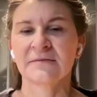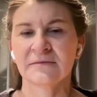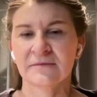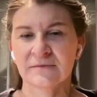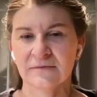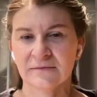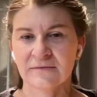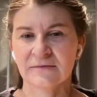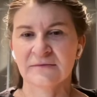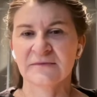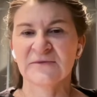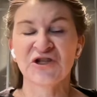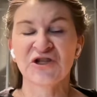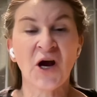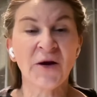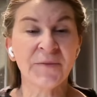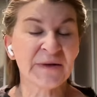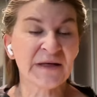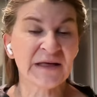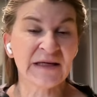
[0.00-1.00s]
um,
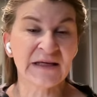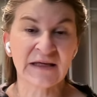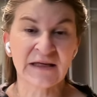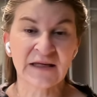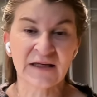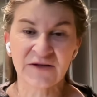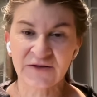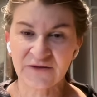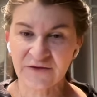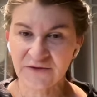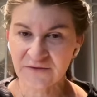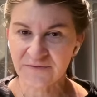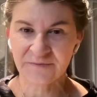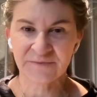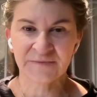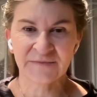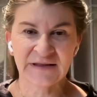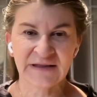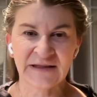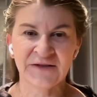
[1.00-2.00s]
shopping or
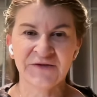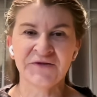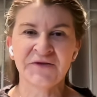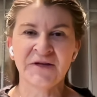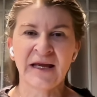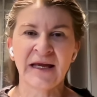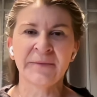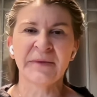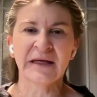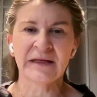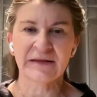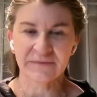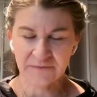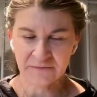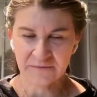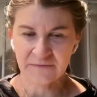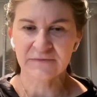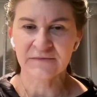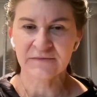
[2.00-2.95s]
you any, name it. Yeah.